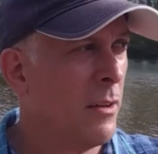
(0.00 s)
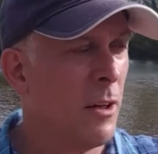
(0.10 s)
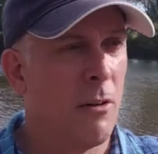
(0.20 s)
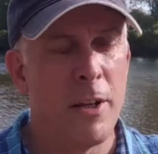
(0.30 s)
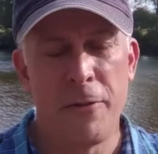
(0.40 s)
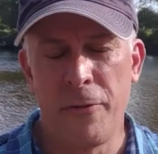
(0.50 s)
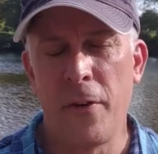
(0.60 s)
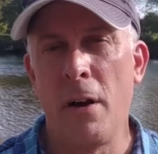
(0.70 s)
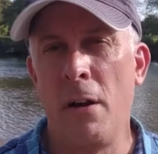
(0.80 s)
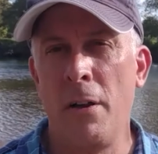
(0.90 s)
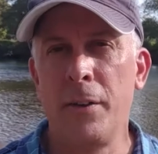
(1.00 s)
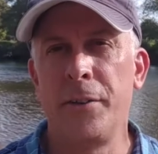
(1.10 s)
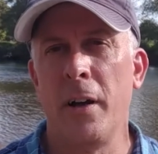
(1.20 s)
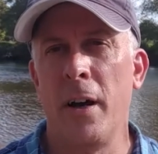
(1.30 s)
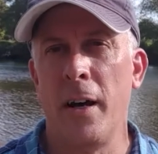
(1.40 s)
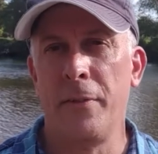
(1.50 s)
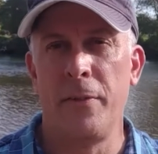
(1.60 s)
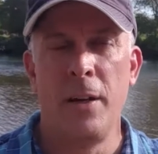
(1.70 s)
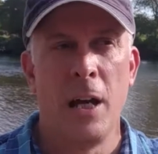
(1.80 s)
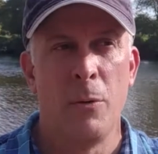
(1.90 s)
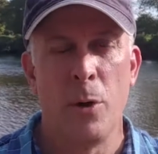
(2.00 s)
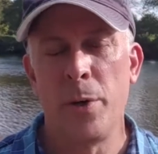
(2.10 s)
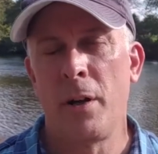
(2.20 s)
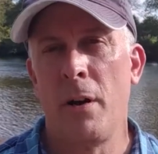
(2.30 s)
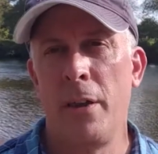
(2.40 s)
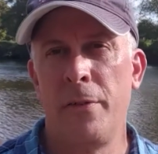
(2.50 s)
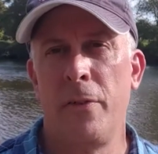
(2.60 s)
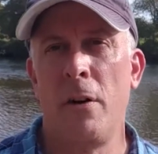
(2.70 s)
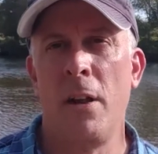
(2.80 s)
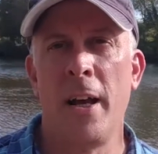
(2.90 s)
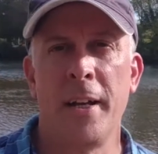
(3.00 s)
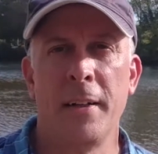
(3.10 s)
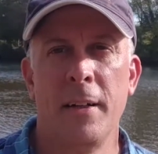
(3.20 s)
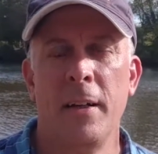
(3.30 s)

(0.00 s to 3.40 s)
literally falls off what we call the fall line.